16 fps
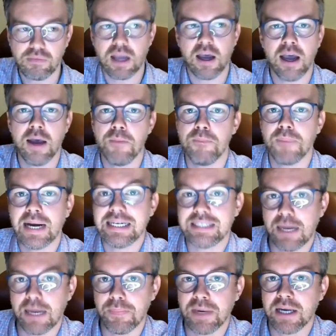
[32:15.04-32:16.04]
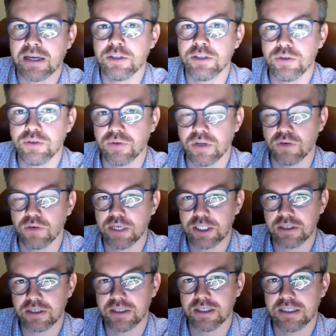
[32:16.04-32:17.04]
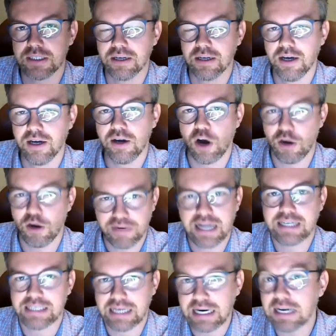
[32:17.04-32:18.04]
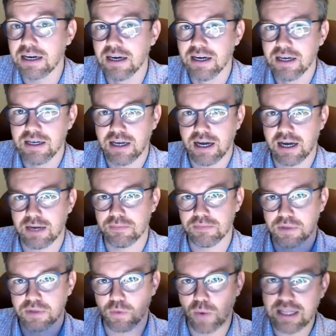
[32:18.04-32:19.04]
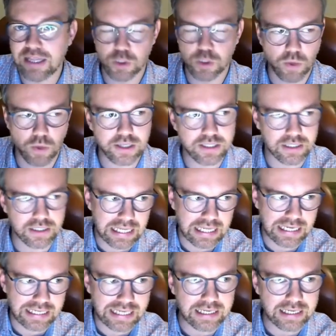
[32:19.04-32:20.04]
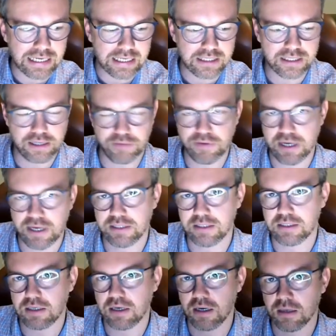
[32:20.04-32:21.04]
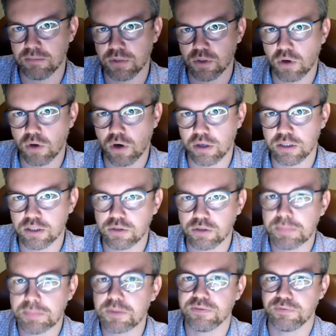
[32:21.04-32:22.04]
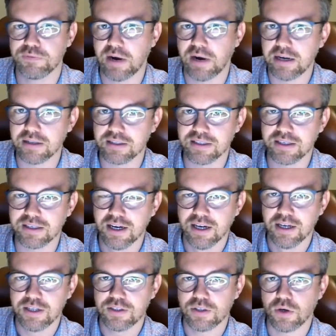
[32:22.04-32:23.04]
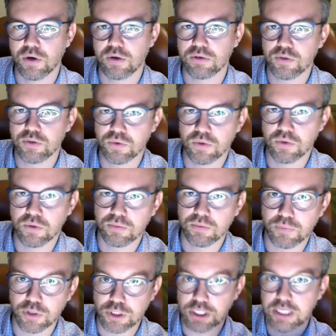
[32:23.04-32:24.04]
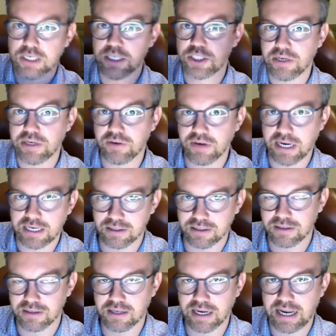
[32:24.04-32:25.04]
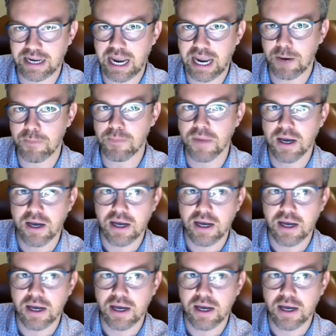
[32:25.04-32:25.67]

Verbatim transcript: um, by tapping into the richness of NetHack. Um, the way this works is that NetHack itself has um, so-called description files. So to procedurally generate it, the game,